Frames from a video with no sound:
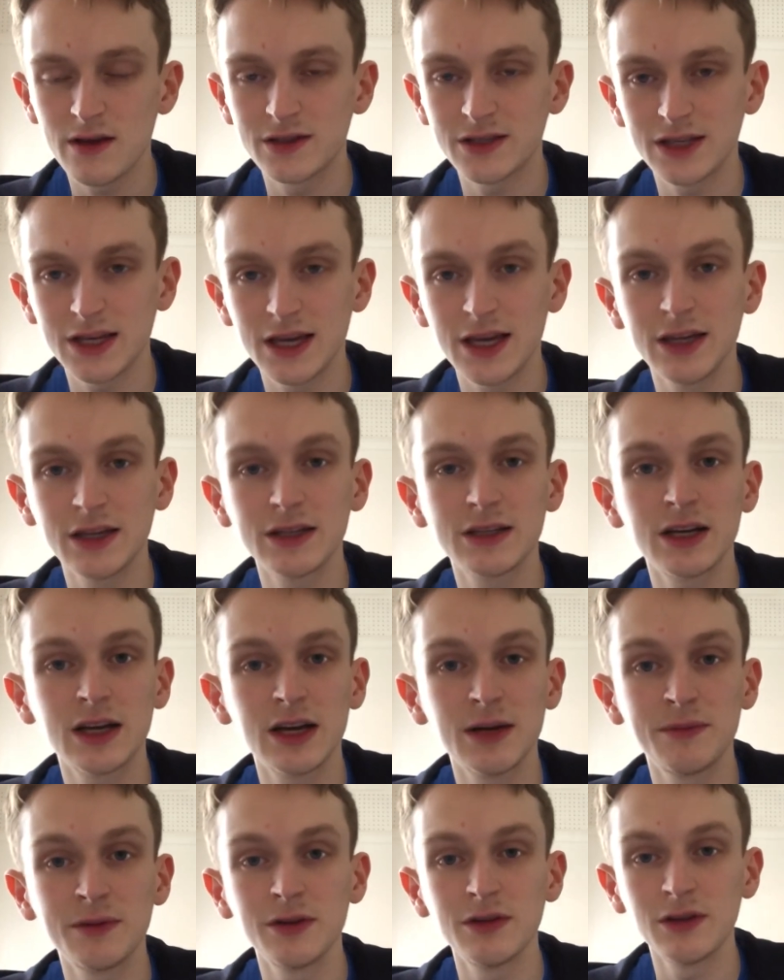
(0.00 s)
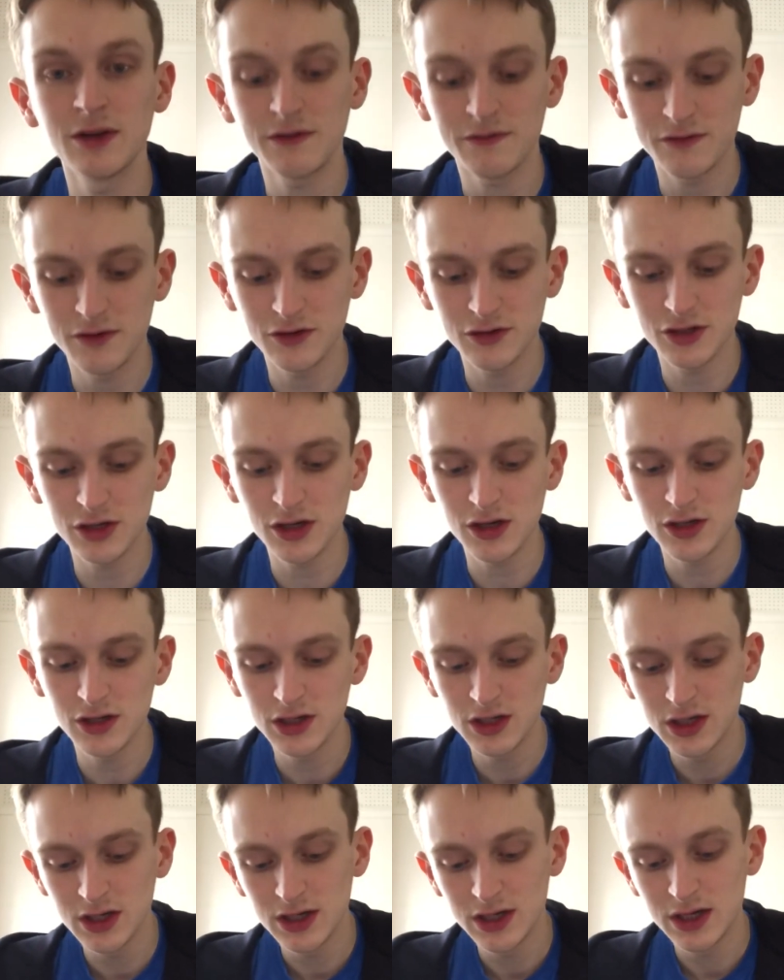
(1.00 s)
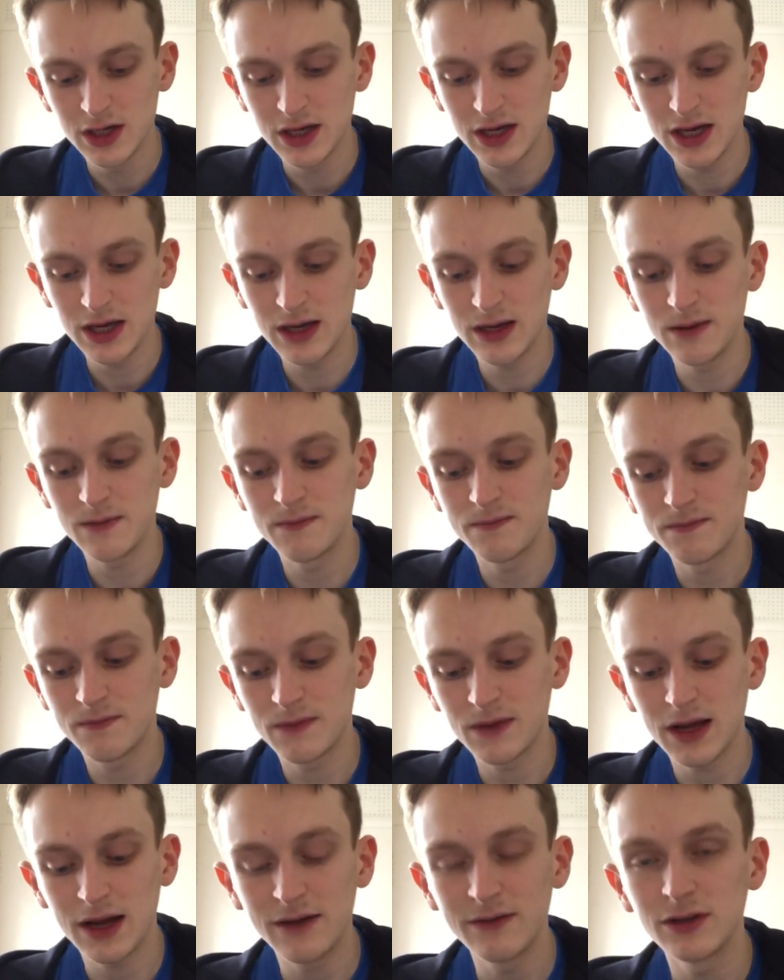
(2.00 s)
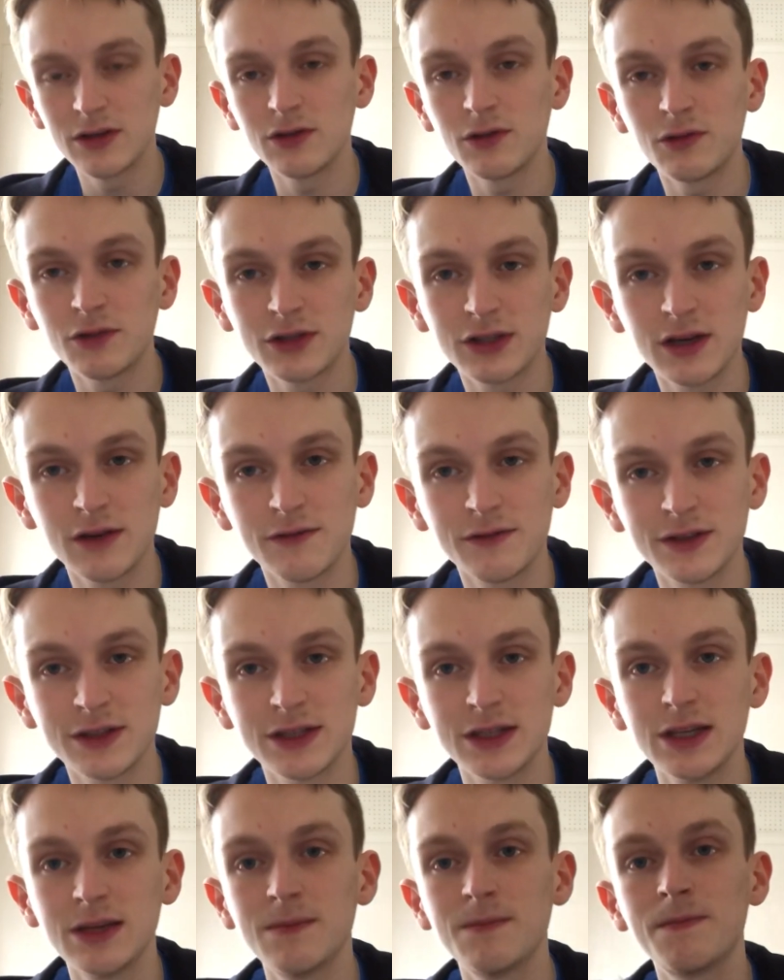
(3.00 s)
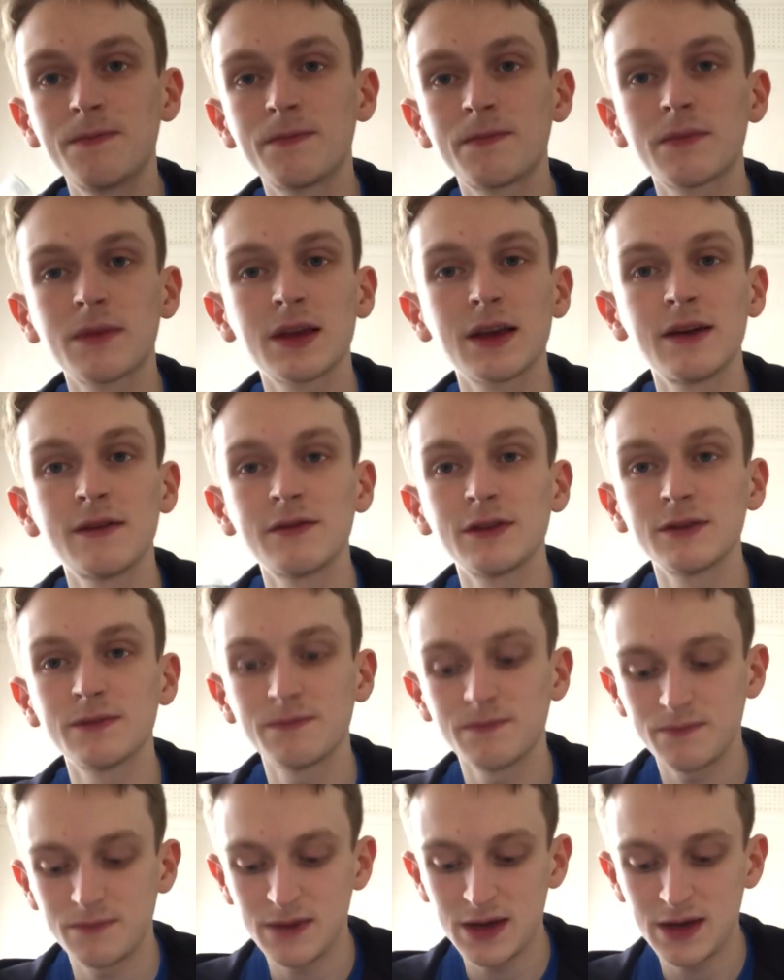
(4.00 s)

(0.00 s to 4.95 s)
scared about their future. Having low self-esteem if it's